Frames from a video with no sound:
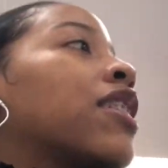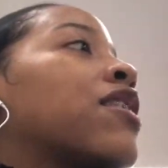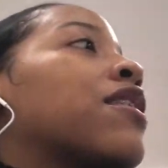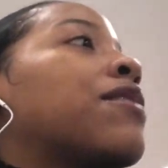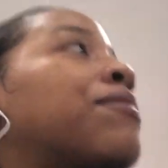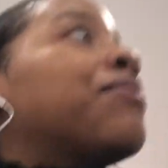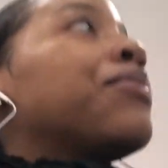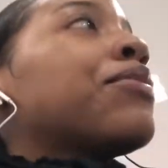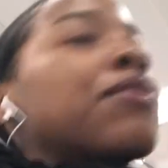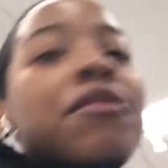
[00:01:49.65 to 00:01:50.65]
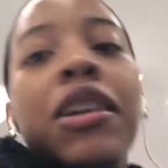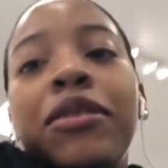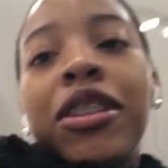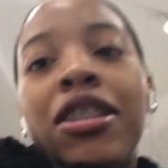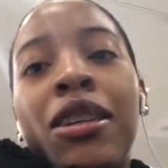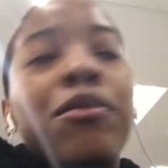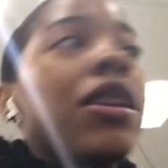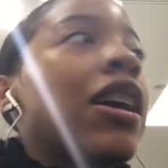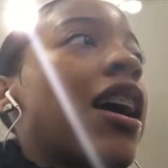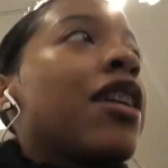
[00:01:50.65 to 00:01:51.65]
So I'm just seeing what
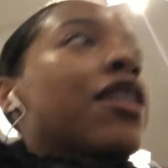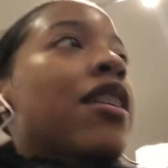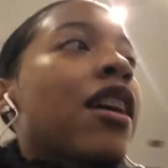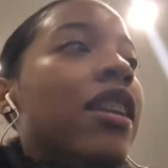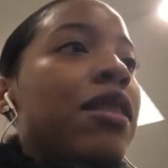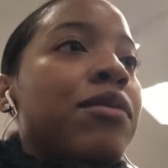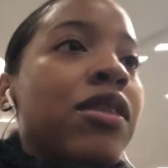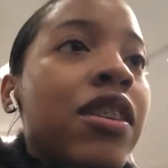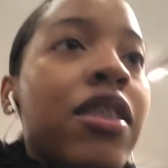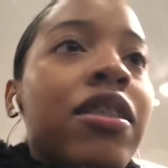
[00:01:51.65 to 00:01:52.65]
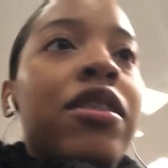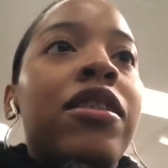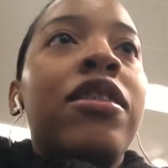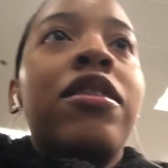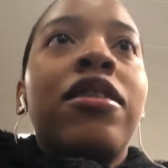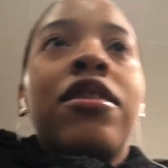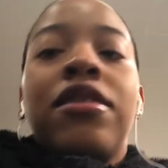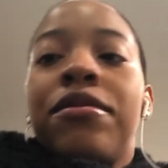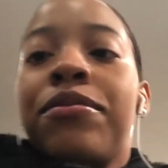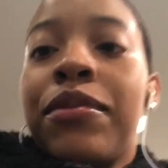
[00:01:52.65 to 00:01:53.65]
they got in here. I love Target.
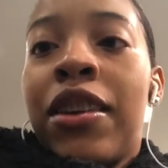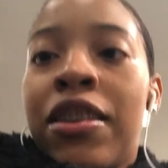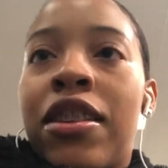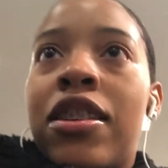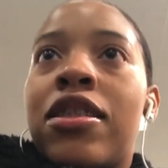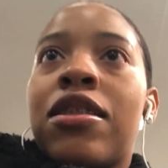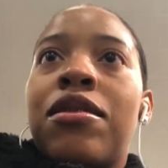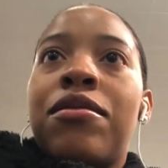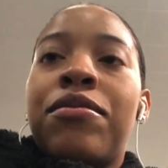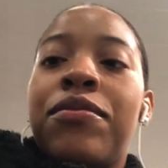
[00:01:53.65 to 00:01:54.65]
Yeah, it is cute.